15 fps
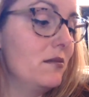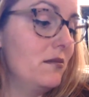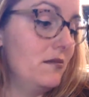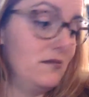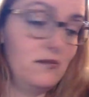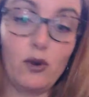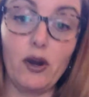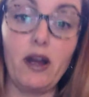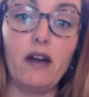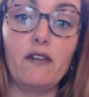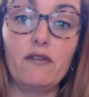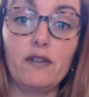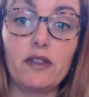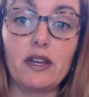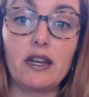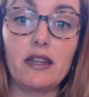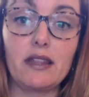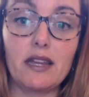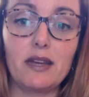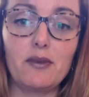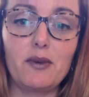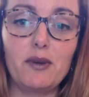more helpful than I
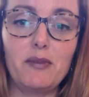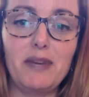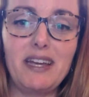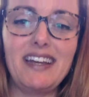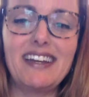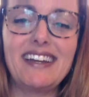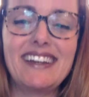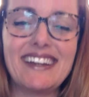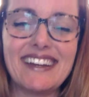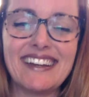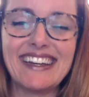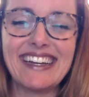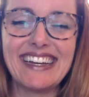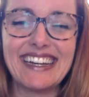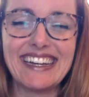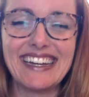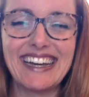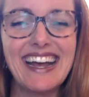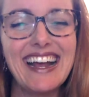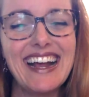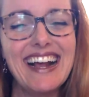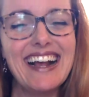think it will be.
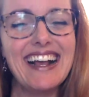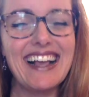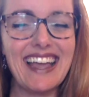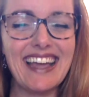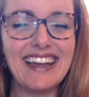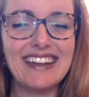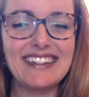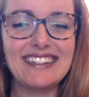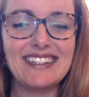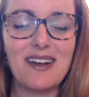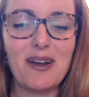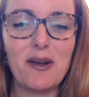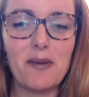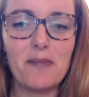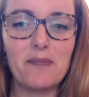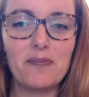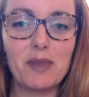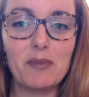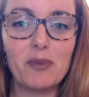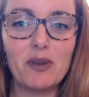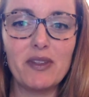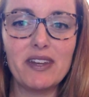And
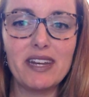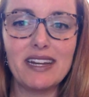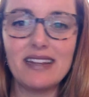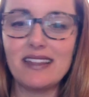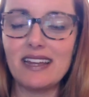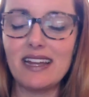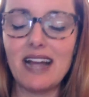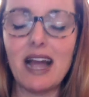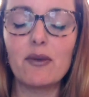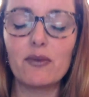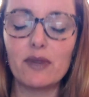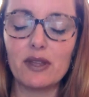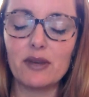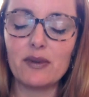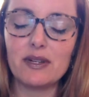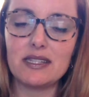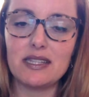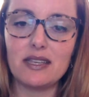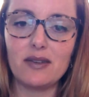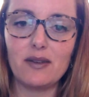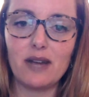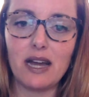more than anything, I really want to
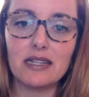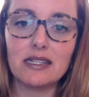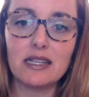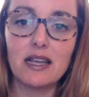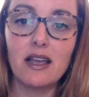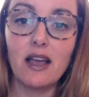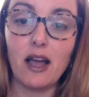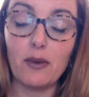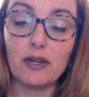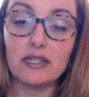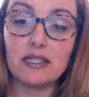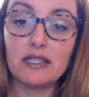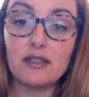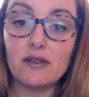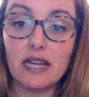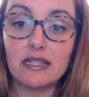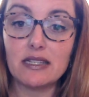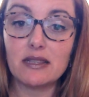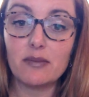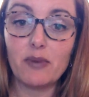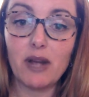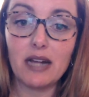see you guys. I want to see you guys
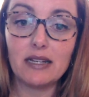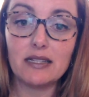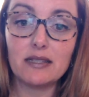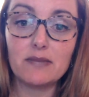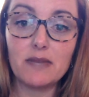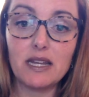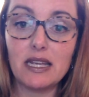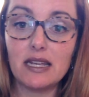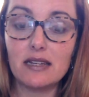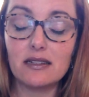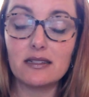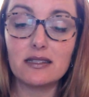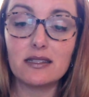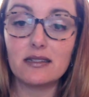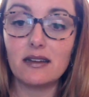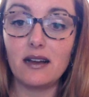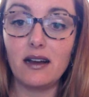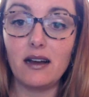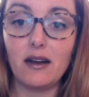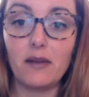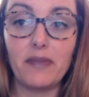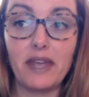at the practice meetings,
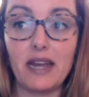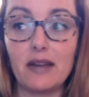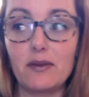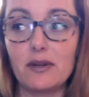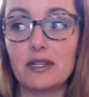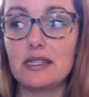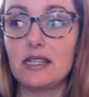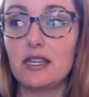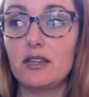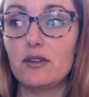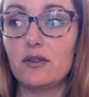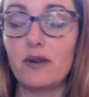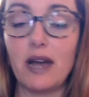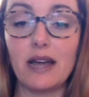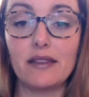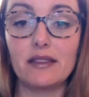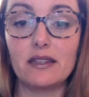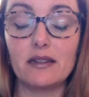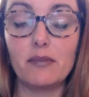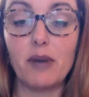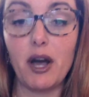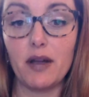and I want to see you at
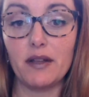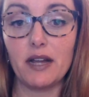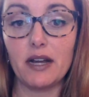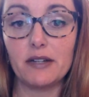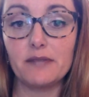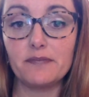the potluck.